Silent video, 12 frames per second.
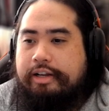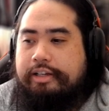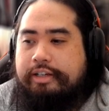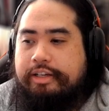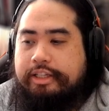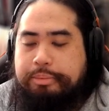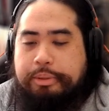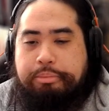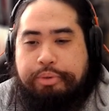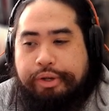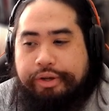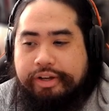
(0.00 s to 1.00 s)
It's been
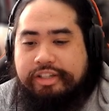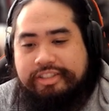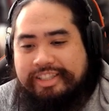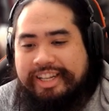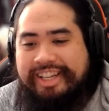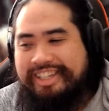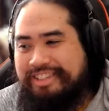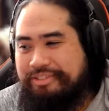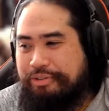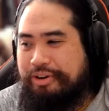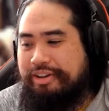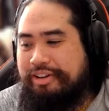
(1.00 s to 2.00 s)
pretty good
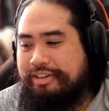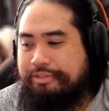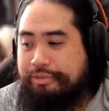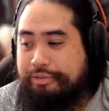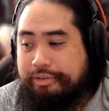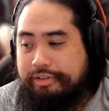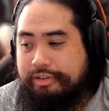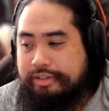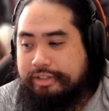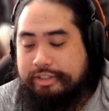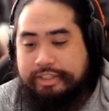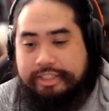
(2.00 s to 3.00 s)

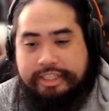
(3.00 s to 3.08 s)
for 6